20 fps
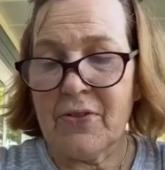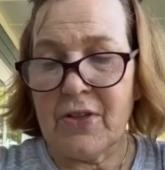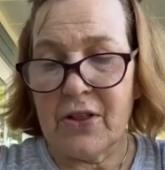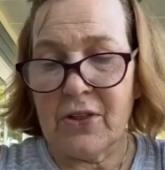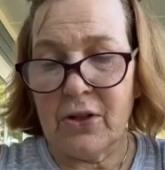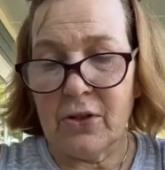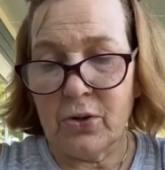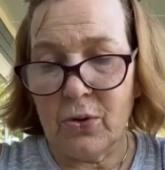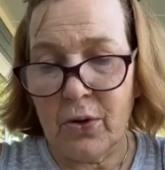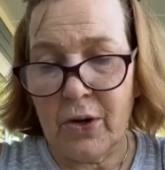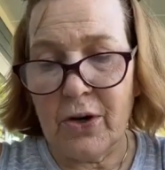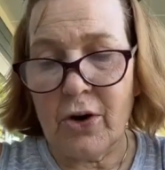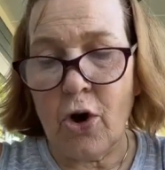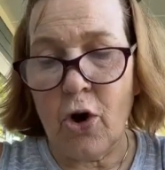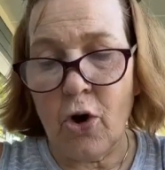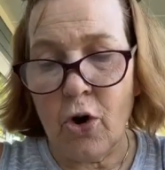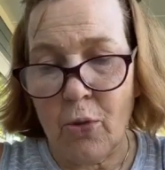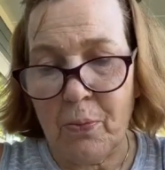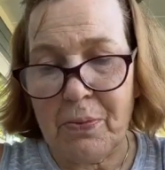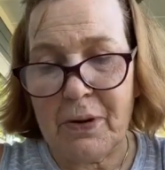Then the Lord
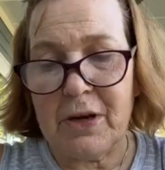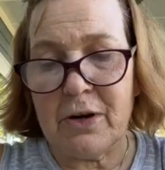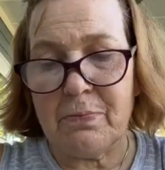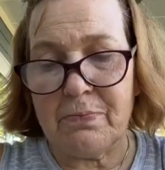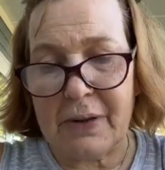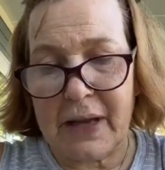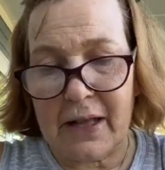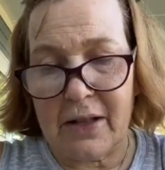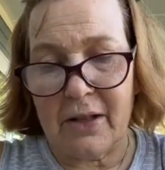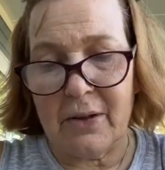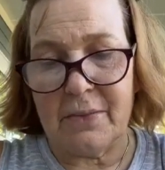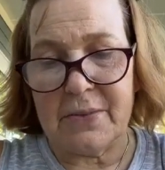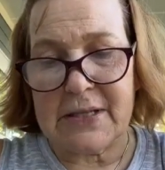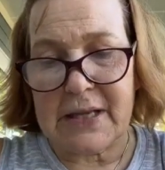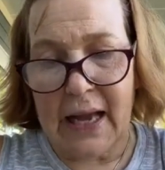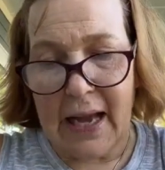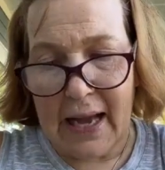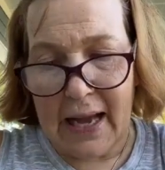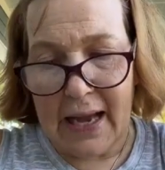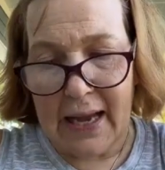opened
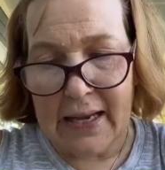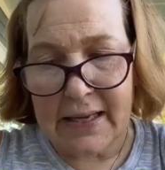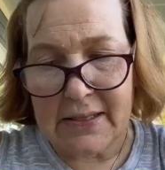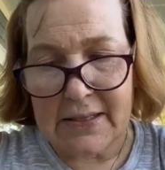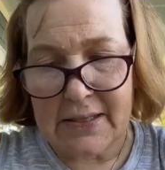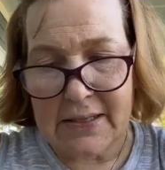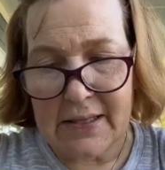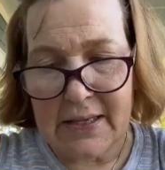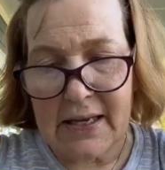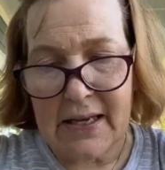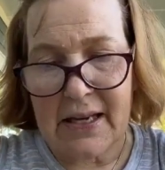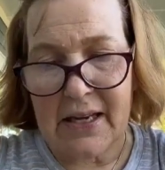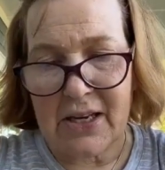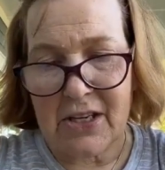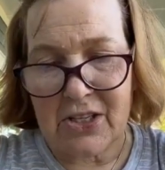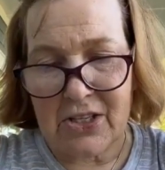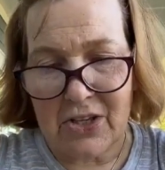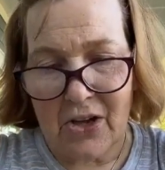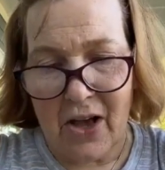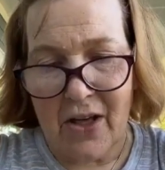Balaam's eyes, and
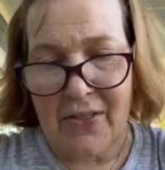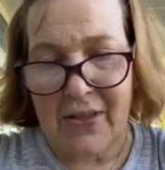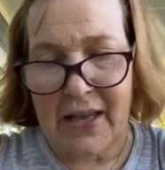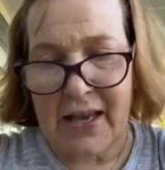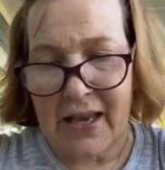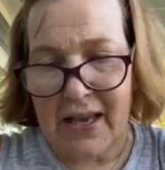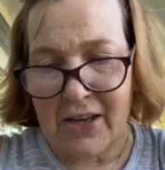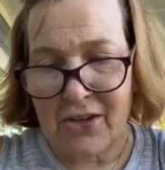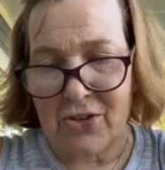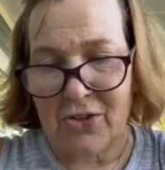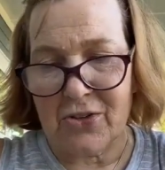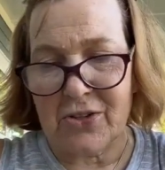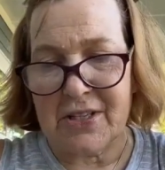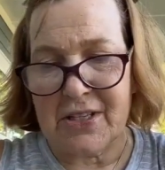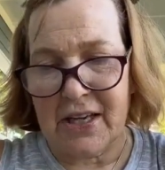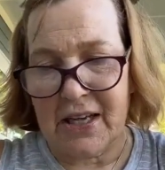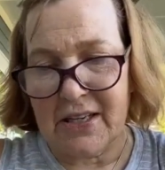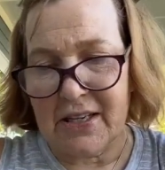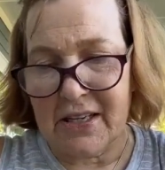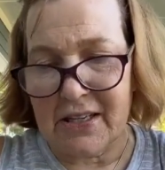he saw the angel
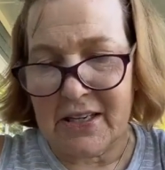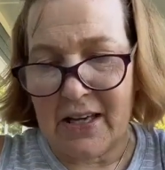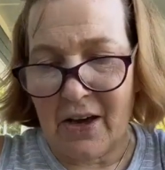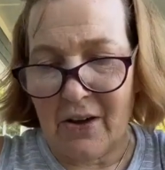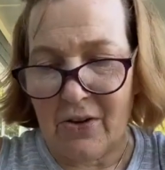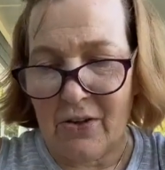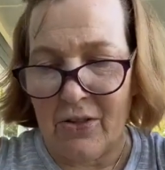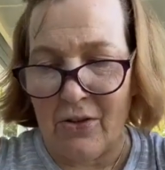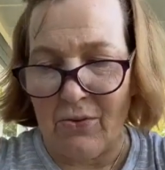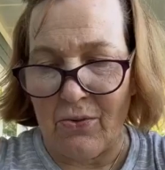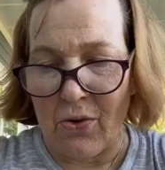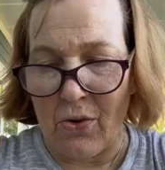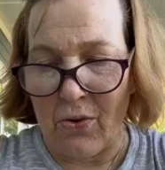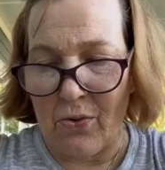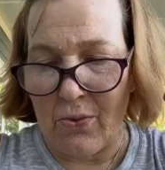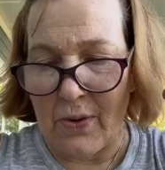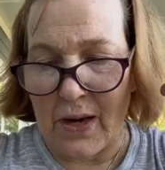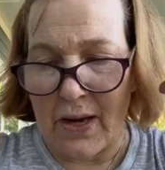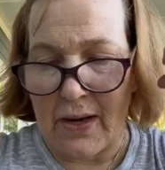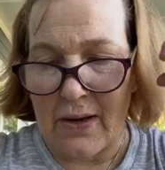standing down in the
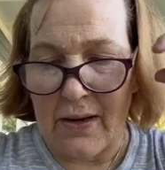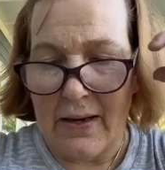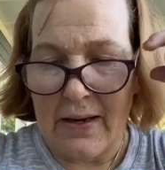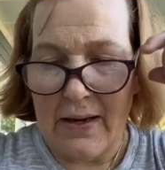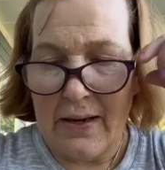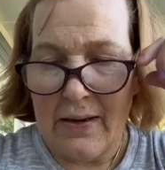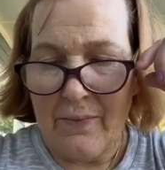roadway.